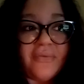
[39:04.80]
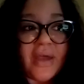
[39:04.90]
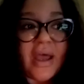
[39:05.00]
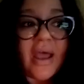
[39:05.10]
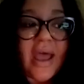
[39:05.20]

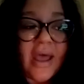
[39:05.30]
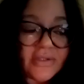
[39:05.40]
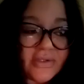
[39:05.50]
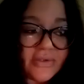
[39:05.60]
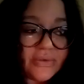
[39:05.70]
had
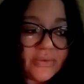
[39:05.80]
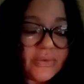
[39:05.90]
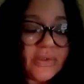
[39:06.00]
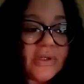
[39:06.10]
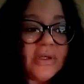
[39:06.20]
to
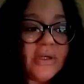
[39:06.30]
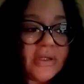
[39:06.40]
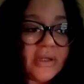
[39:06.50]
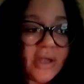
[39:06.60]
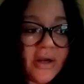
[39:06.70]

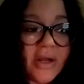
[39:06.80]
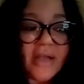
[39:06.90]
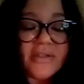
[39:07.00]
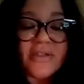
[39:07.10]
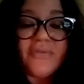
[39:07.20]
learn
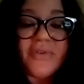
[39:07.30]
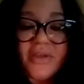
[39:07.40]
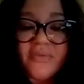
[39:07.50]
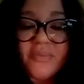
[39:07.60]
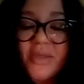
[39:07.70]
how to
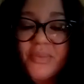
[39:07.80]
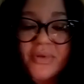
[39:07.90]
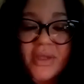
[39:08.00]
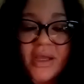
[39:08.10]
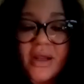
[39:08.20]
forgive people
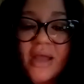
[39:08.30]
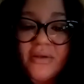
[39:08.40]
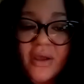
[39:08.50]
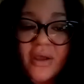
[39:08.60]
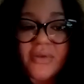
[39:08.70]
that I
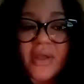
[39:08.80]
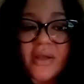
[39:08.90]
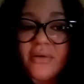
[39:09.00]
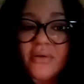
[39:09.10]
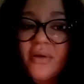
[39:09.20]
know
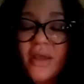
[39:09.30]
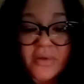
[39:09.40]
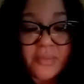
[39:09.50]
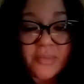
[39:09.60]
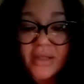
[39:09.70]
that'll
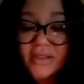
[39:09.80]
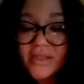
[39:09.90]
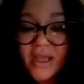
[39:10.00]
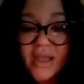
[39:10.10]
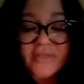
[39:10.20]
never
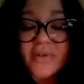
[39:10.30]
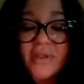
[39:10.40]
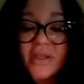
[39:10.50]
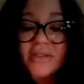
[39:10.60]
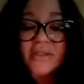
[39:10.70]
apologize for
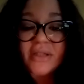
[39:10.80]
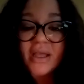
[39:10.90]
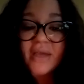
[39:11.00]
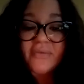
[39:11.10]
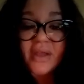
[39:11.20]
things that they
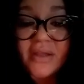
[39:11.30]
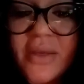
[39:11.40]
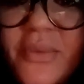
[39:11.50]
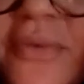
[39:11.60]
have done that were